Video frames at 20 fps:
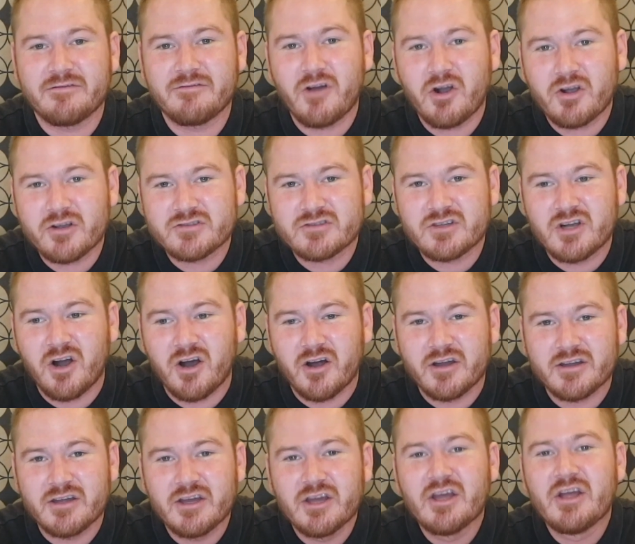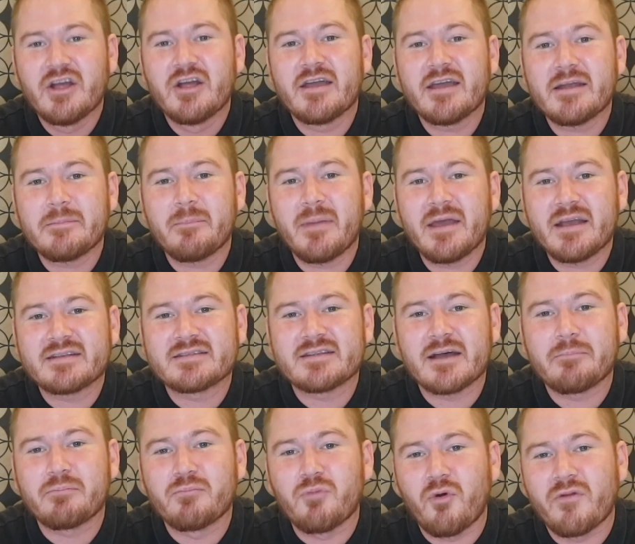Foxconn, it makes
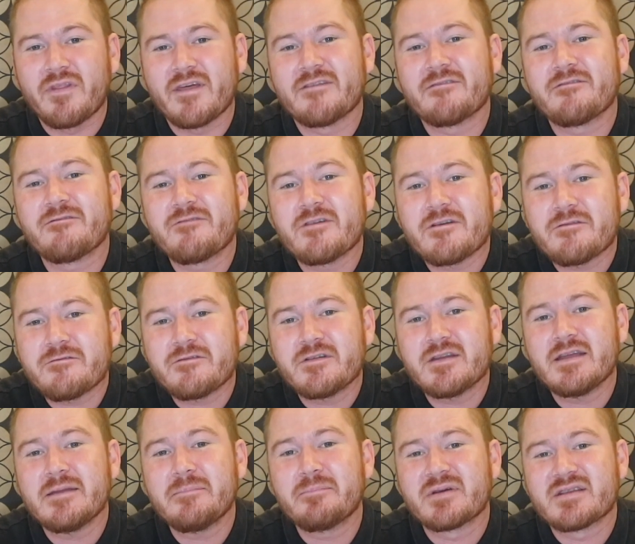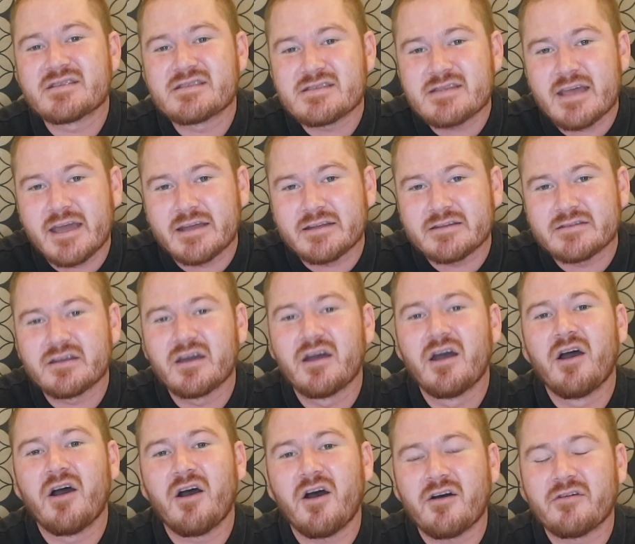up more than 50%
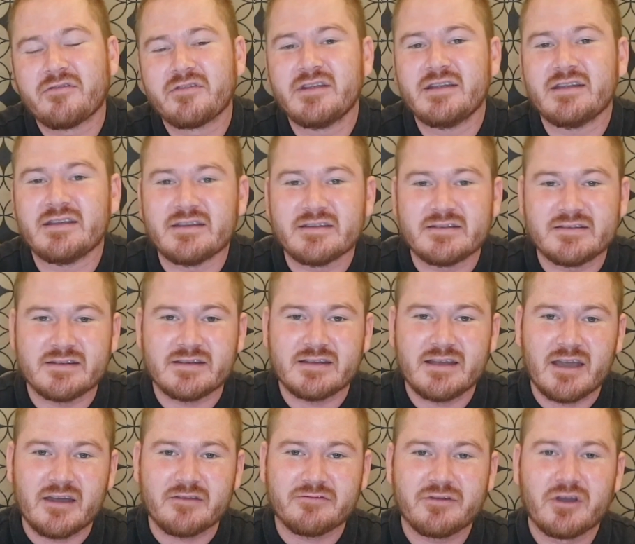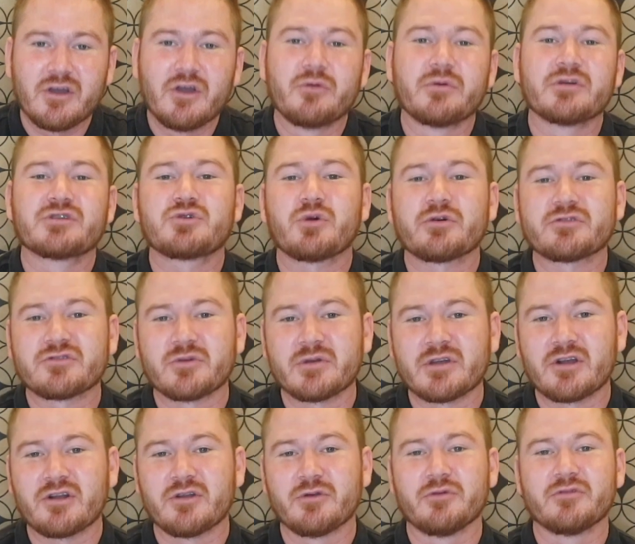of the ETF, which also
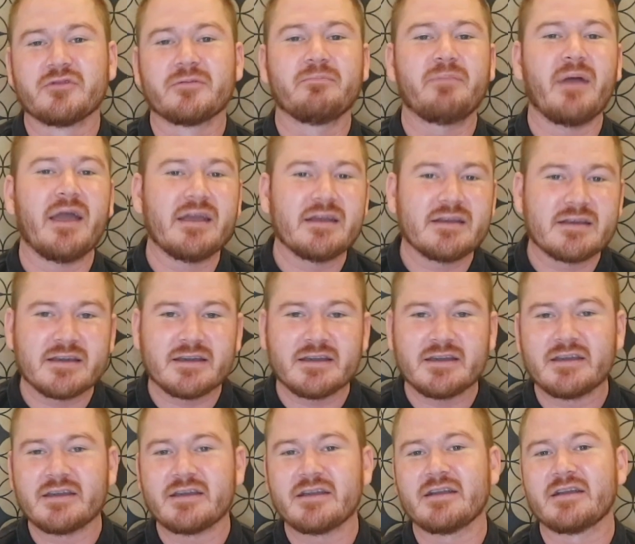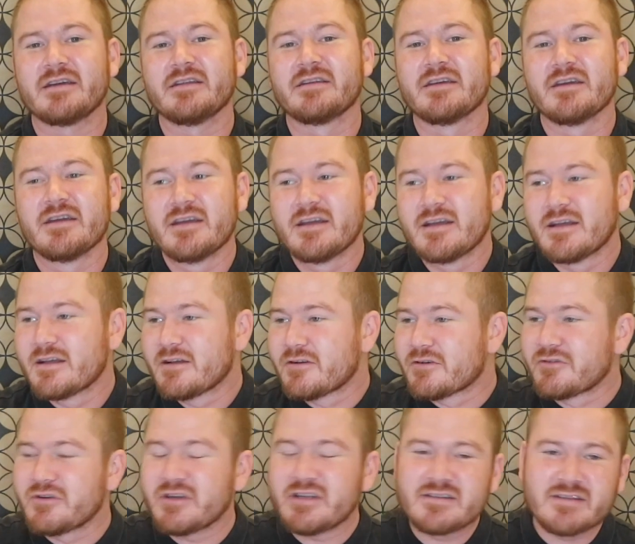includes banking and
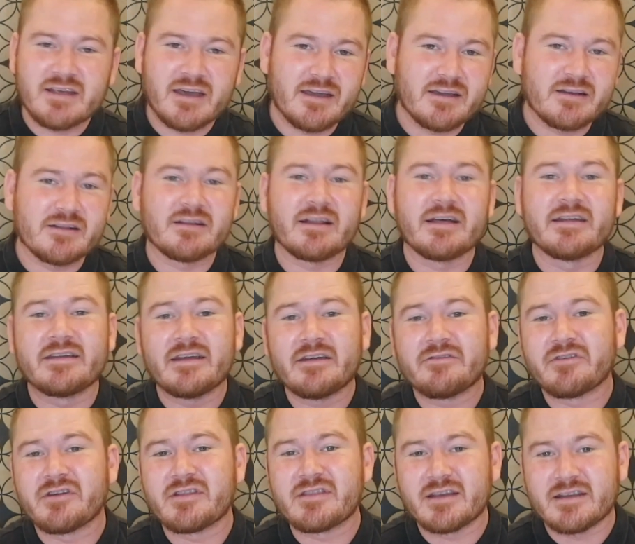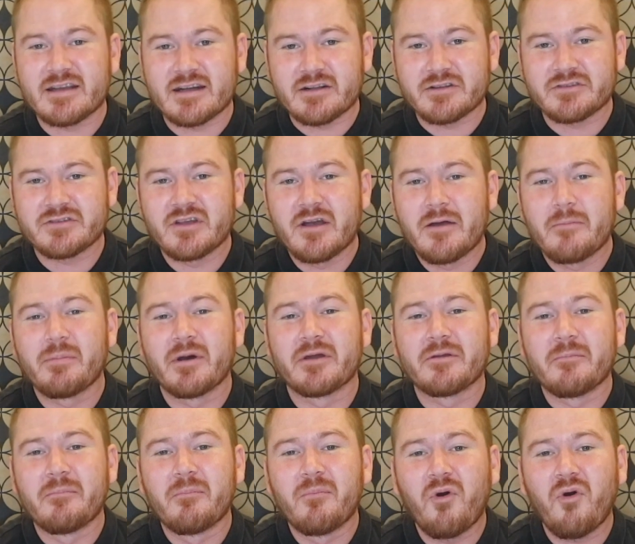retail and everything else. But
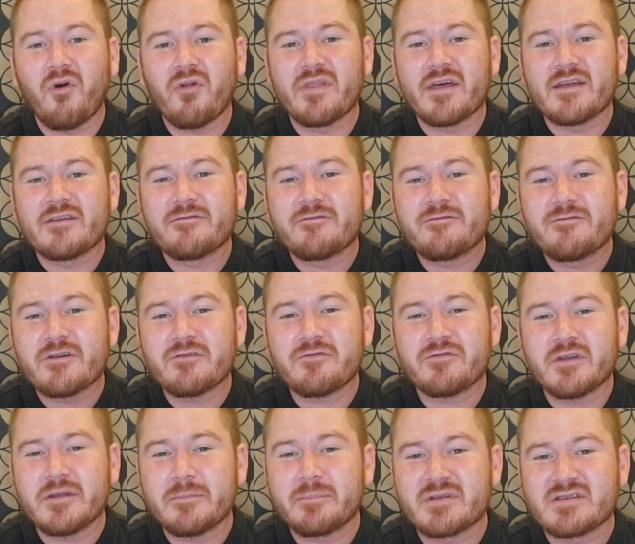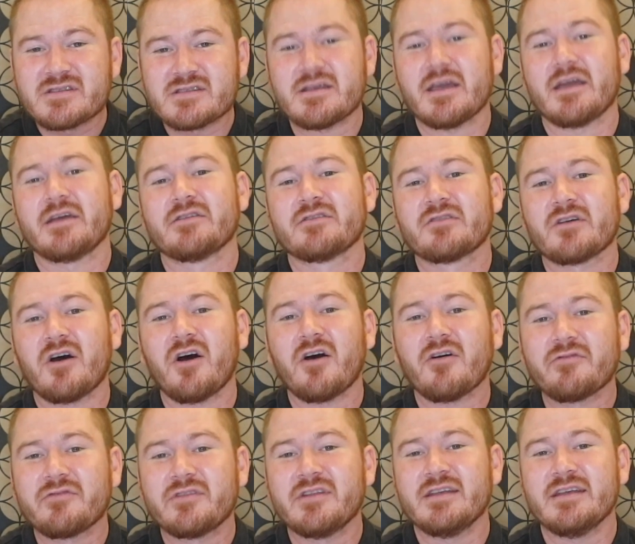more than 50%
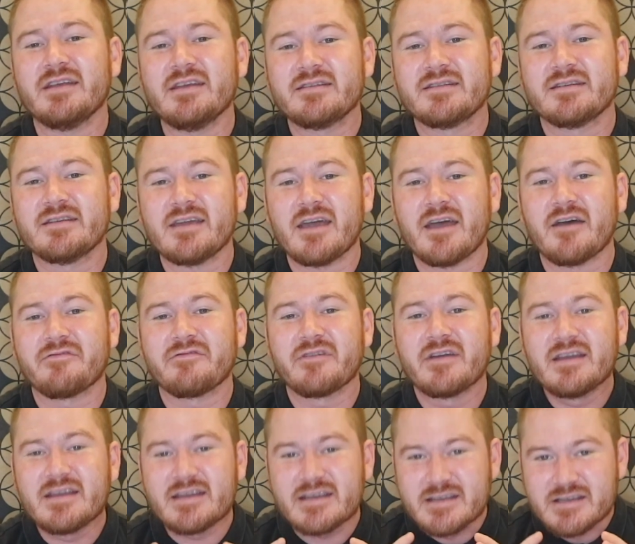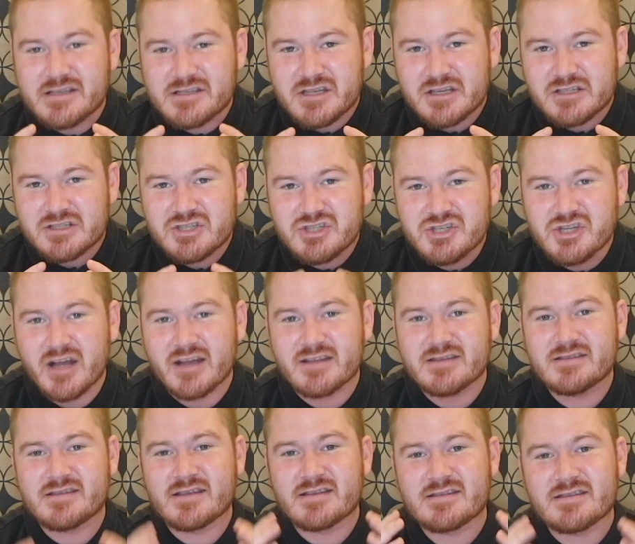of the ETF is
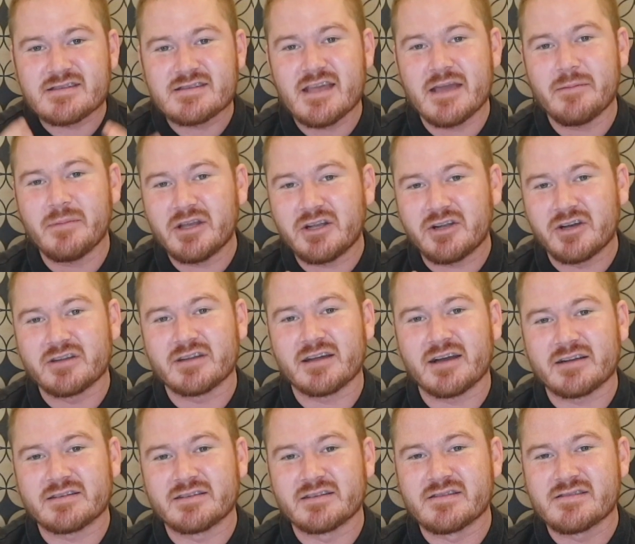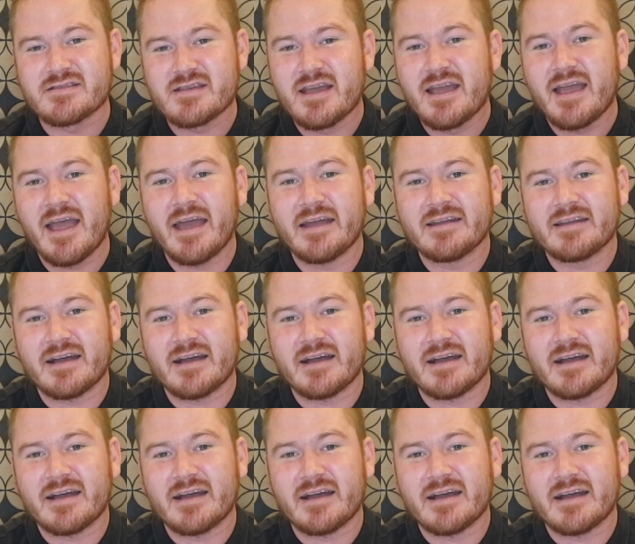just semiconductors and